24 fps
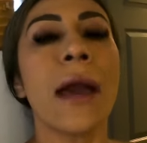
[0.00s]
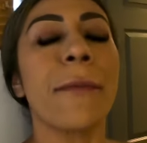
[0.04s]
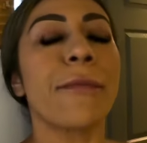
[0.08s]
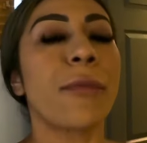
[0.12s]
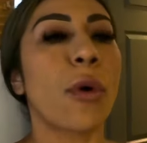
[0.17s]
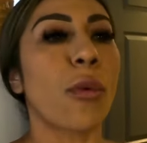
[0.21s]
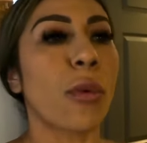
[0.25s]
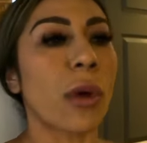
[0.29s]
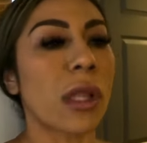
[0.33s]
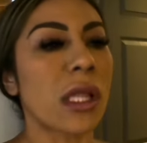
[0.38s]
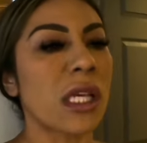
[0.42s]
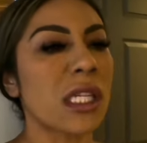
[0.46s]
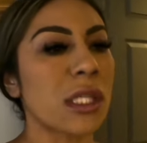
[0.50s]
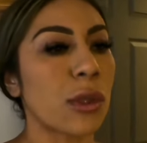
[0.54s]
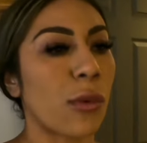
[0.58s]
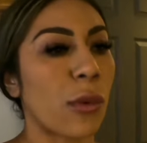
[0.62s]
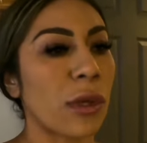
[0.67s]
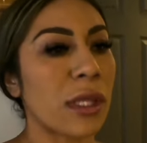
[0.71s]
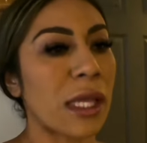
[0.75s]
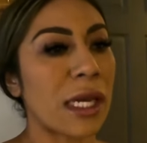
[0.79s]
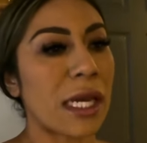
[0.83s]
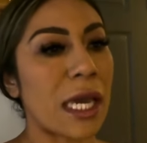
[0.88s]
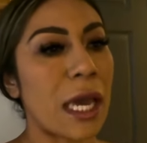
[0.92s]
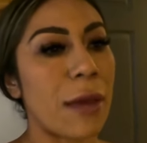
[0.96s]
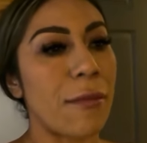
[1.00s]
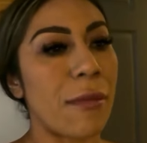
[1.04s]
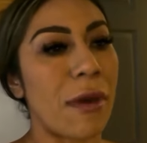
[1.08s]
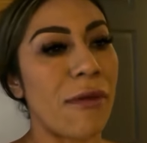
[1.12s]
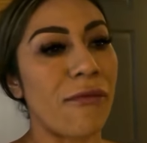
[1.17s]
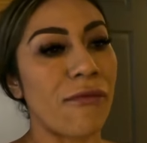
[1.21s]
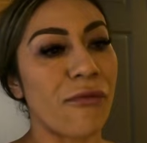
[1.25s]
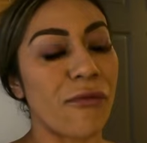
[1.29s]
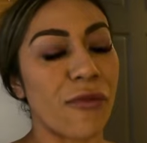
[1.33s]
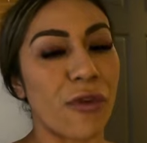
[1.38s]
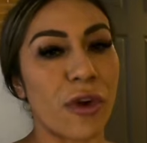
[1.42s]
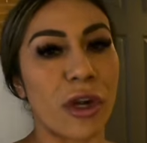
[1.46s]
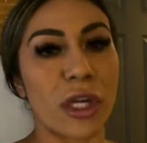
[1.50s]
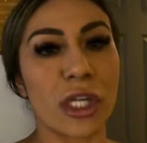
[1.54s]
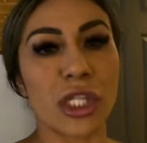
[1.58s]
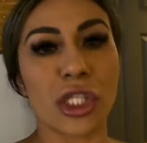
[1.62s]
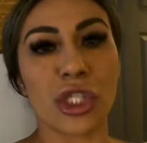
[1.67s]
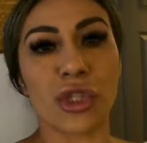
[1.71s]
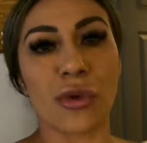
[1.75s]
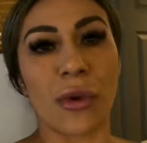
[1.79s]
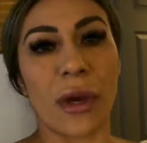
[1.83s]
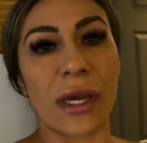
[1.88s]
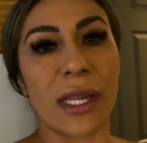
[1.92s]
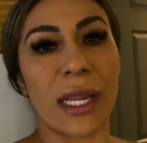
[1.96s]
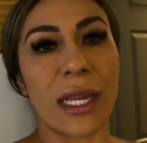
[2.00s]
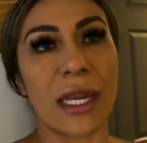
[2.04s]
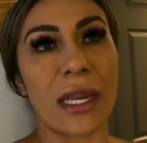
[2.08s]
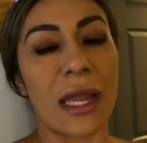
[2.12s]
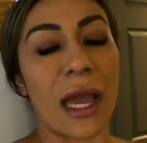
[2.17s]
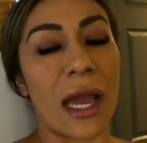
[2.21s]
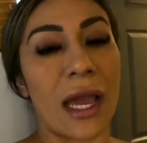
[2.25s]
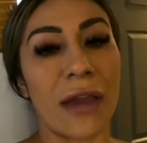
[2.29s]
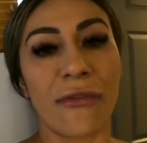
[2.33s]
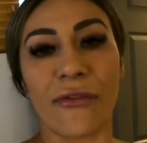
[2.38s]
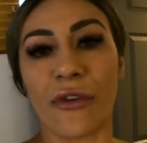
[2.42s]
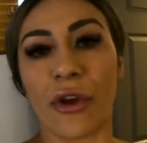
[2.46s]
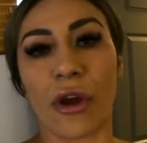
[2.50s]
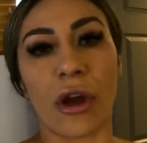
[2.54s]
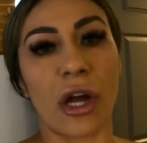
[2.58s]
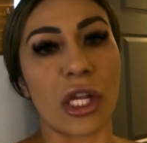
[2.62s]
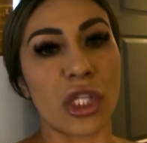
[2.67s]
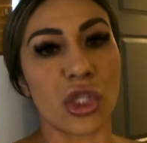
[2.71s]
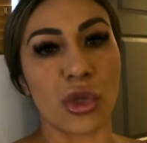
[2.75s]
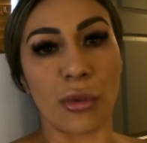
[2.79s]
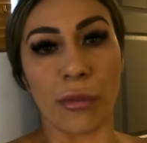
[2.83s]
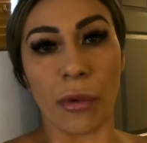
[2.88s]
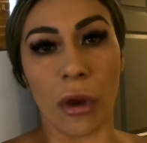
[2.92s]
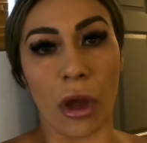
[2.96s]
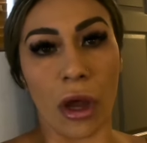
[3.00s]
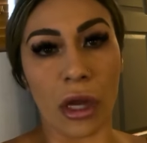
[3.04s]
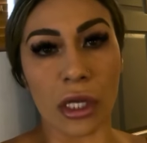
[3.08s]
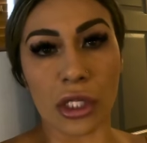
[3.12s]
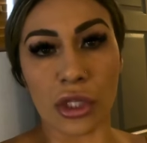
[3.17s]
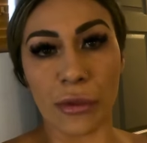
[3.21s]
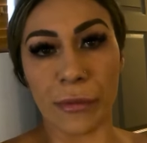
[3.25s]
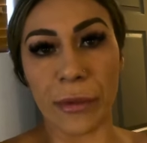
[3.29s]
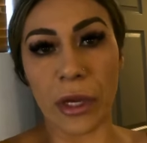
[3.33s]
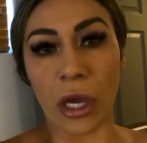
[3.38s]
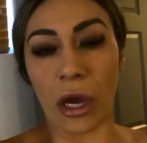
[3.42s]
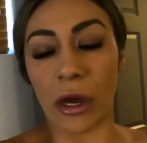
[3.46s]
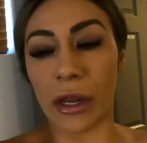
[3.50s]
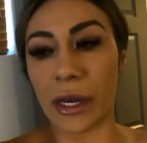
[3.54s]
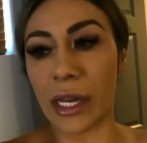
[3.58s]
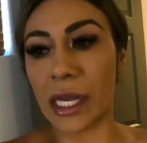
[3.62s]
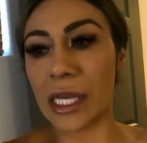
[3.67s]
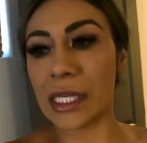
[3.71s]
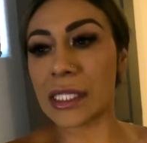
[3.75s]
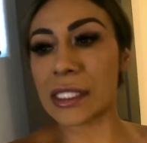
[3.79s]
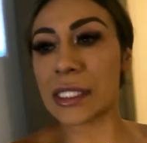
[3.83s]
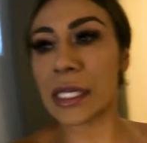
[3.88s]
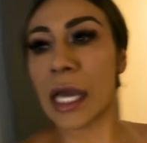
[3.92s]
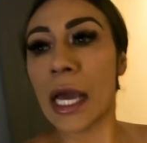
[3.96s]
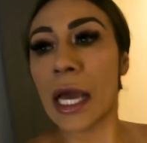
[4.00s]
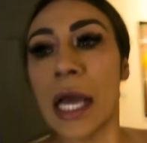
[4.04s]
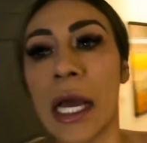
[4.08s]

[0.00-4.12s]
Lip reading: but Willy's the one that came in first, so I forgot to blog, to be honest.